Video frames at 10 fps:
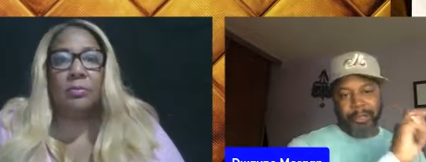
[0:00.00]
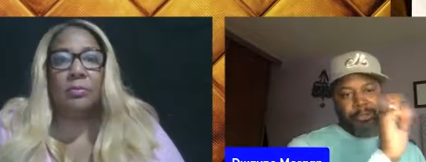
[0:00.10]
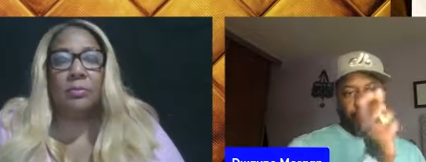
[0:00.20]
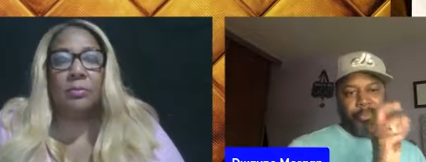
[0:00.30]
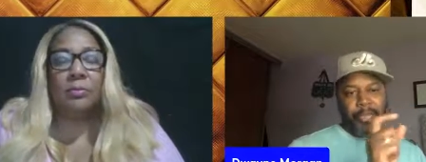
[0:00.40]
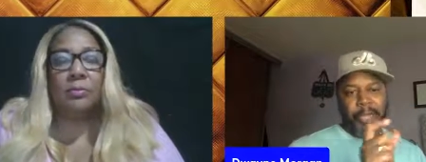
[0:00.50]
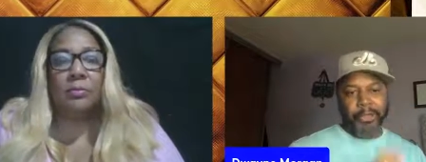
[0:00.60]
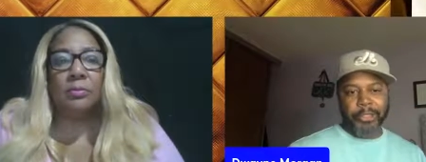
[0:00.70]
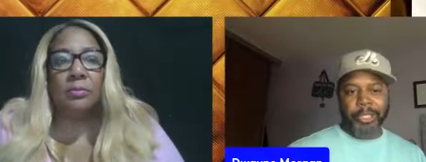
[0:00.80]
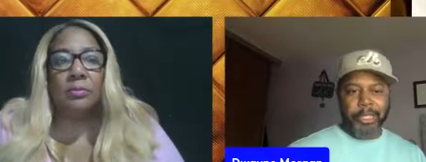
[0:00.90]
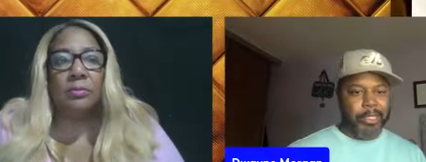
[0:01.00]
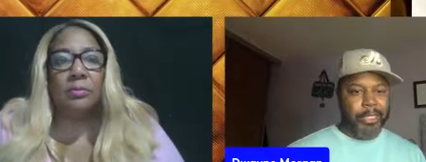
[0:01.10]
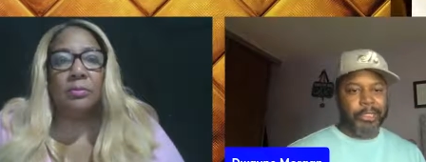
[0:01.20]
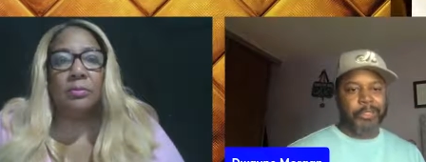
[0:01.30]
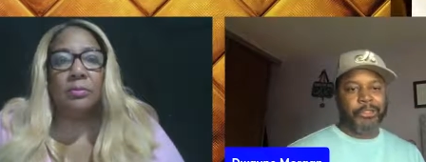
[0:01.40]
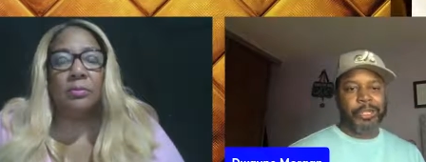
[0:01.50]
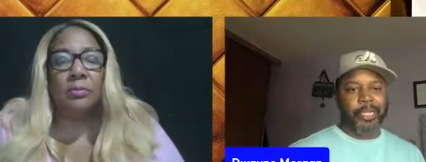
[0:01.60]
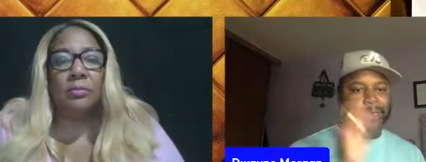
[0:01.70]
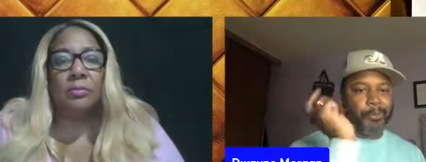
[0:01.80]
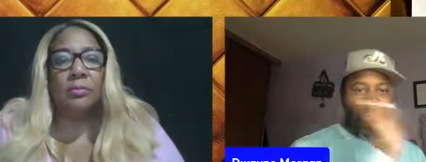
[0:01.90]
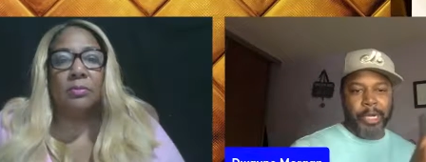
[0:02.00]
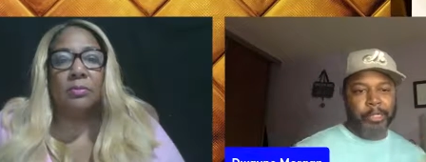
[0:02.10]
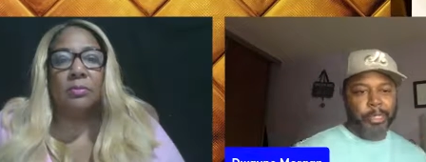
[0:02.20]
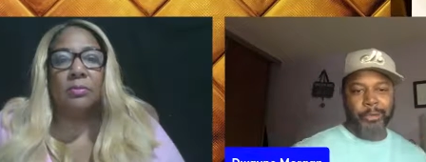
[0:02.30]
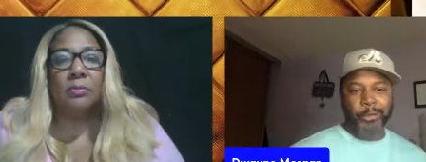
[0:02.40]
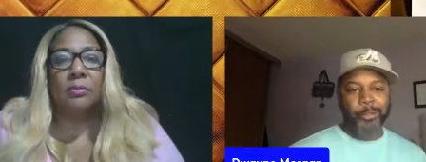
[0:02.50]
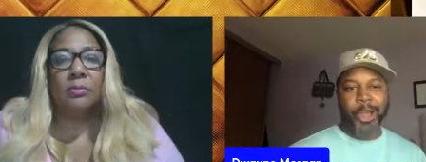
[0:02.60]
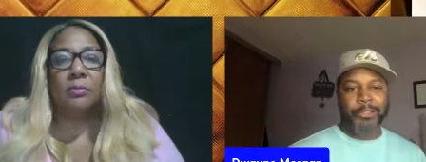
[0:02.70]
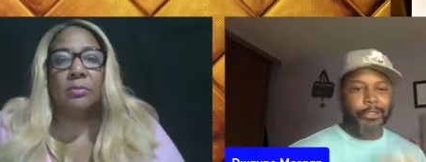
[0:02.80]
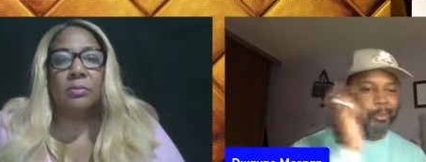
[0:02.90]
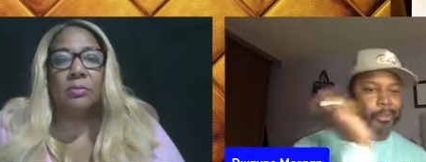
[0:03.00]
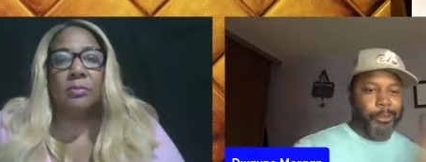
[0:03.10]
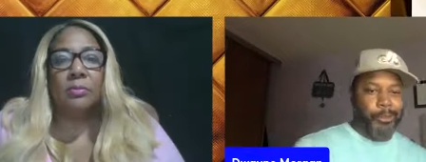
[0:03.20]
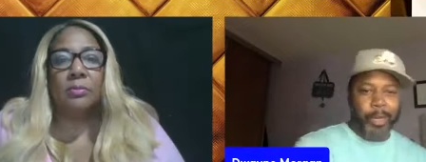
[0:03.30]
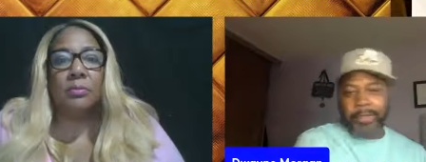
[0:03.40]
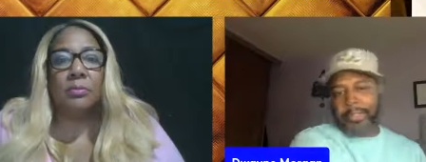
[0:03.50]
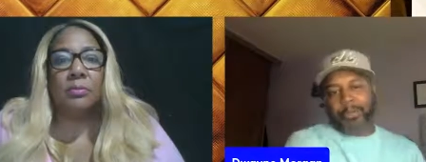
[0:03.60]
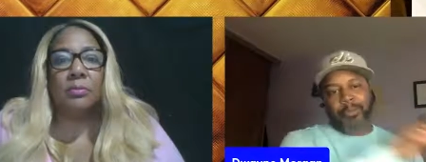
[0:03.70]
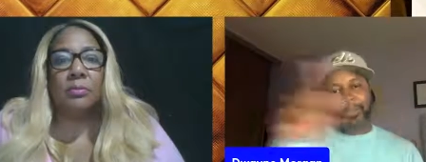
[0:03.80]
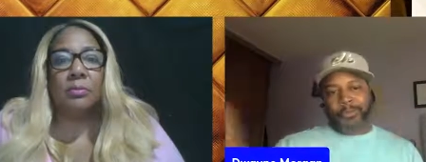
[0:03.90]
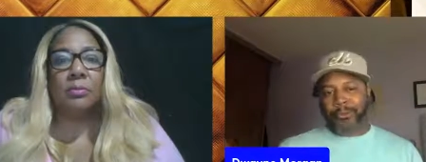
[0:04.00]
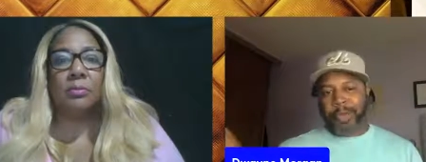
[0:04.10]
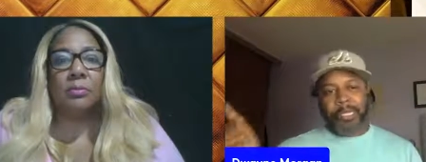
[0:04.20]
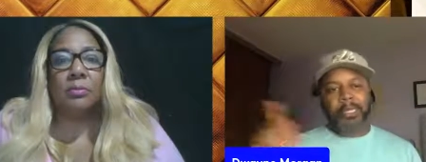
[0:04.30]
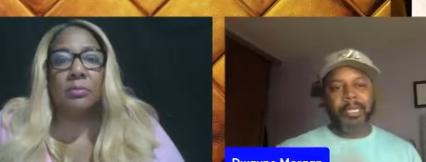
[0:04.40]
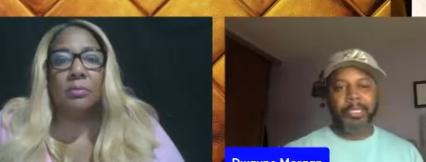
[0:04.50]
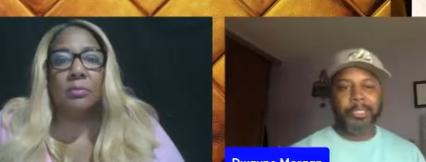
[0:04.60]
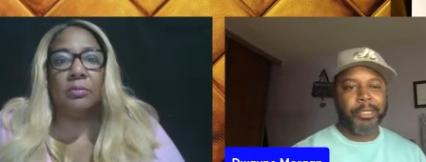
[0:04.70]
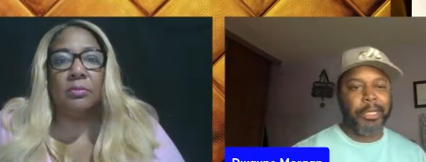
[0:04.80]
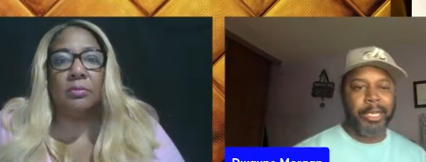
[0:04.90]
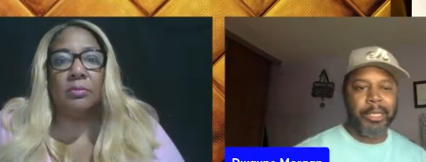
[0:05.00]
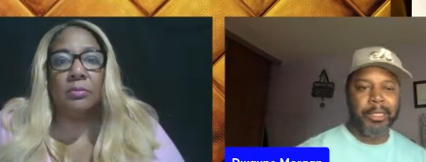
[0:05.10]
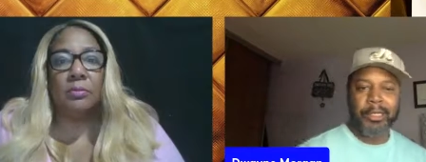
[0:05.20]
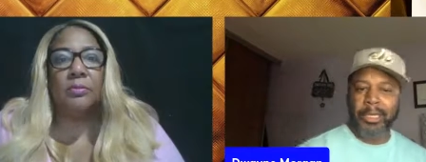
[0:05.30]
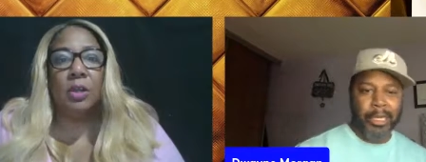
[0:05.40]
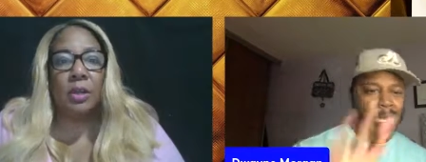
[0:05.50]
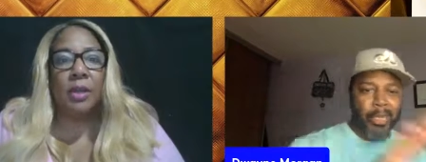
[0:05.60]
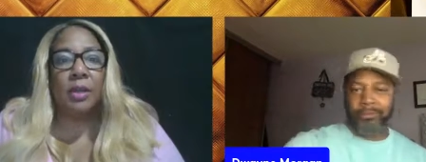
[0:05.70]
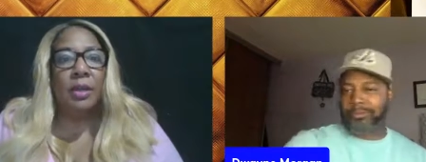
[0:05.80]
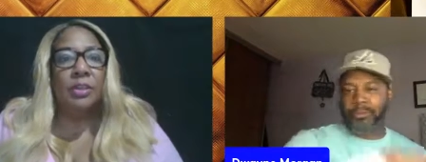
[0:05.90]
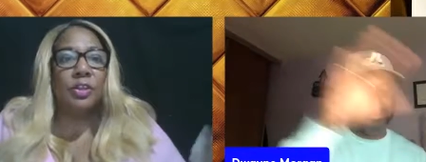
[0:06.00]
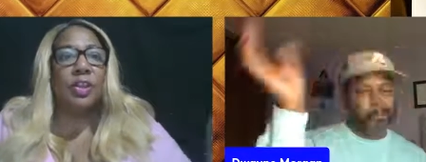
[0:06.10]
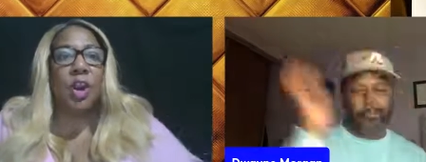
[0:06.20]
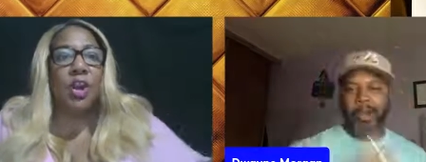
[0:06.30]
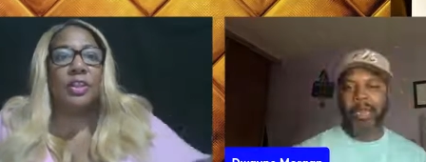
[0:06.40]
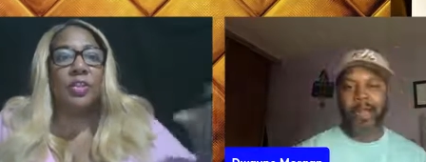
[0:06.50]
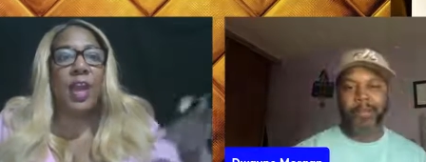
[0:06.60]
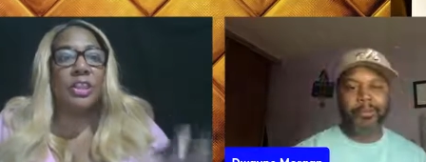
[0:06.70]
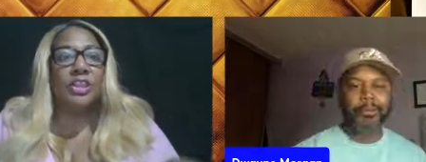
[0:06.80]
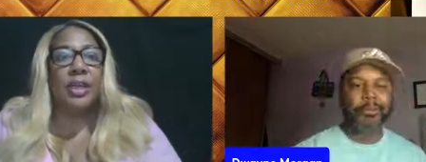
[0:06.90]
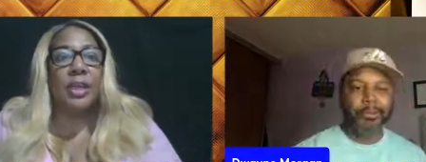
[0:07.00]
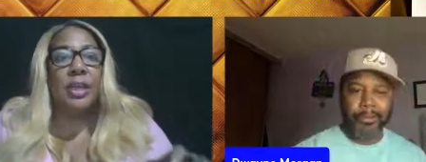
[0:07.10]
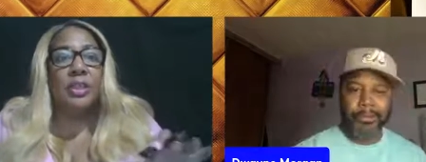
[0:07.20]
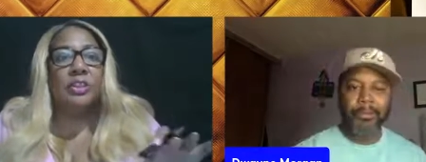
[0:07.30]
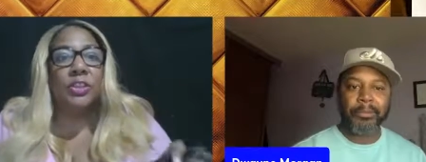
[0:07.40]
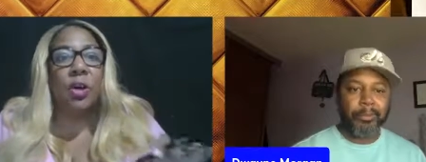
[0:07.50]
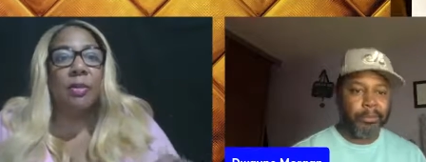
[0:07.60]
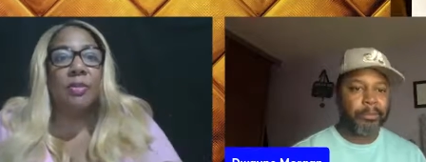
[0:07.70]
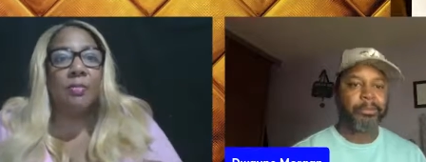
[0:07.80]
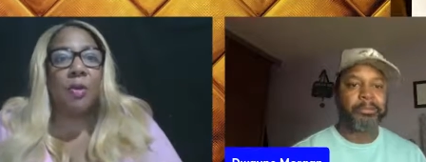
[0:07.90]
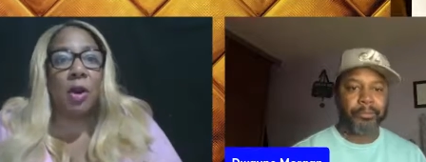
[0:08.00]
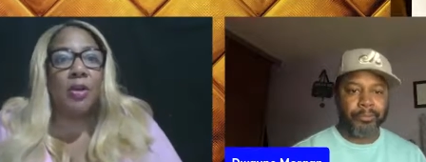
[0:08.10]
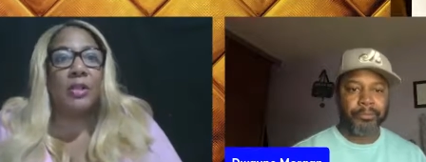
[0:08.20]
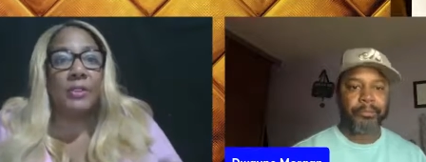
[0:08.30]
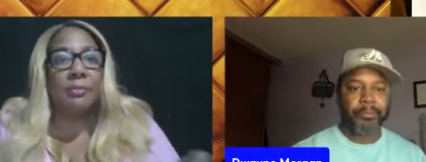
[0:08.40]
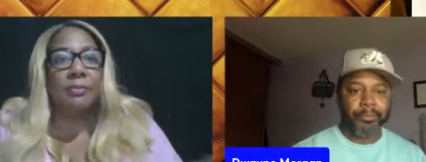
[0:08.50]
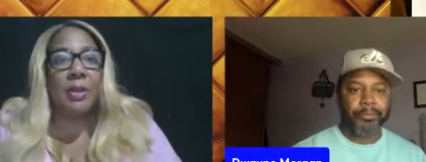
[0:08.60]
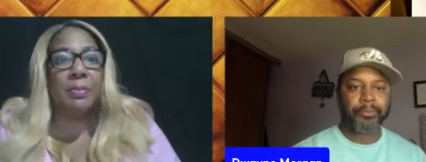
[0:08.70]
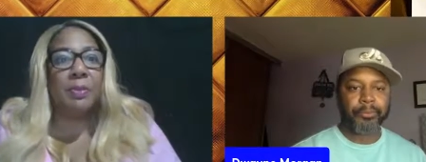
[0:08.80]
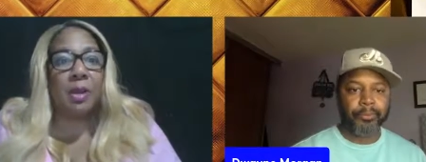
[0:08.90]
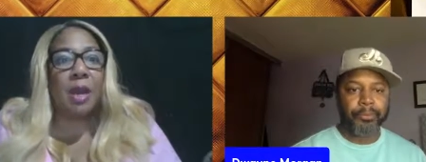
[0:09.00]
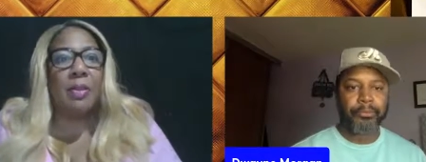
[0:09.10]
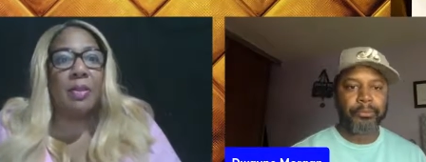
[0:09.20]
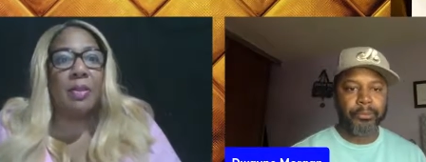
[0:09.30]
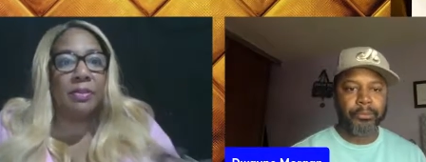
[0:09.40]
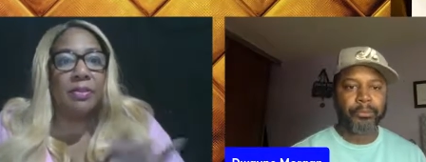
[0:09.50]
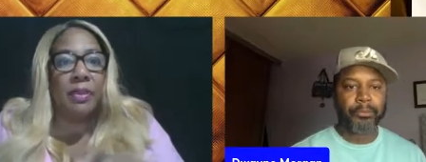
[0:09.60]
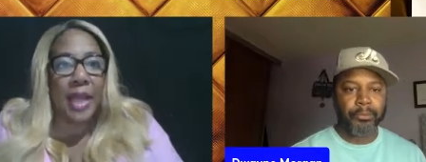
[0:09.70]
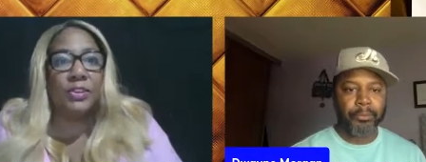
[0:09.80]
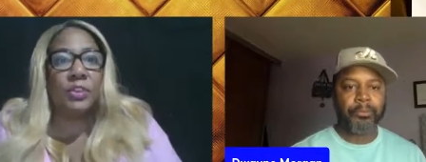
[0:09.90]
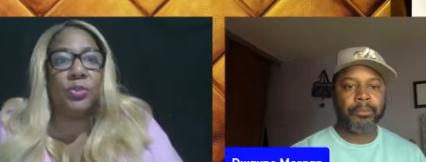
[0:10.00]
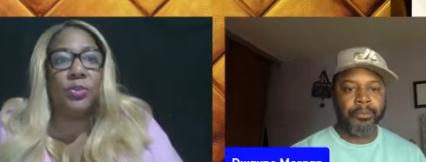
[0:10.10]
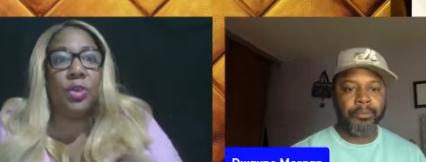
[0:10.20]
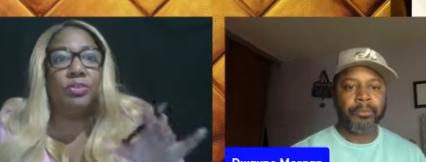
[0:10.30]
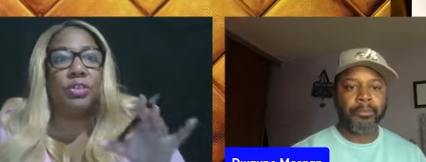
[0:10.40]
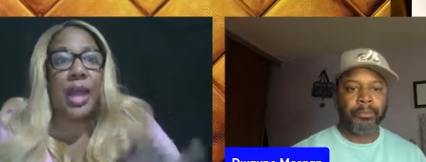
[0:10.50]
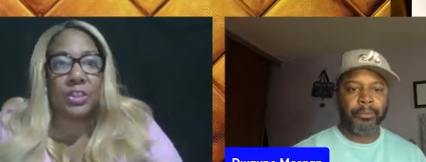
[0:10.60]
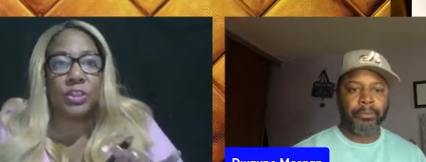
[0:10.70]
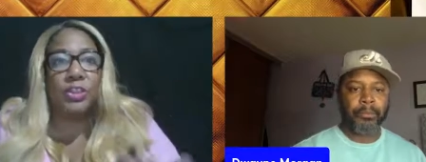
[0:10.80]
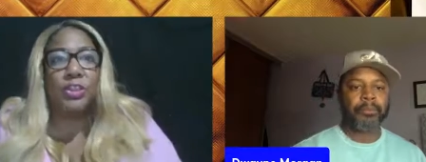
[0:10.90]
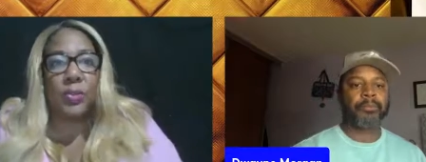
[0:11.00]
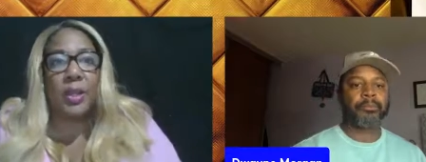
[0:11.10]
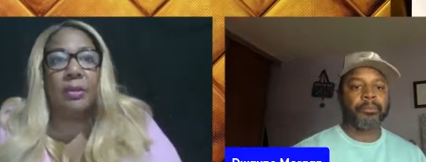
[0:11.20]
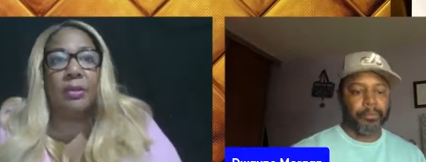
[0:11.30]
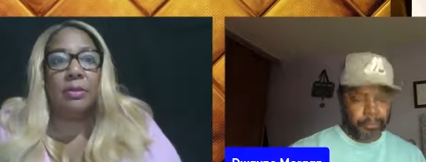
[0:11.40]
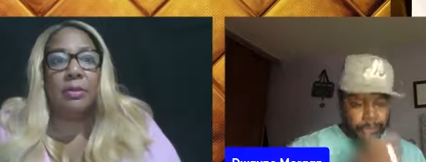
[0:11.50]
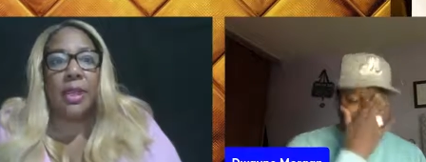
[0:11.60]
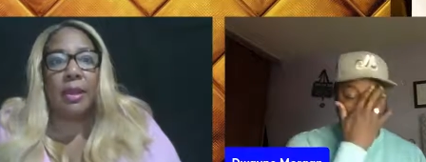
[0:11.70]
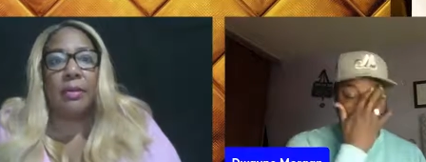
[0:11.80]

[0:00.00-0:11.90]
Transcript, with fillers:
Speaker 1: there's a thing on the ticket that just says "press here to watch," and you just press, and it brings you right to the link. Okay. And
Speaker 2: so the artists right are actually, so all the artists and people are coming to that studio to actually do it there.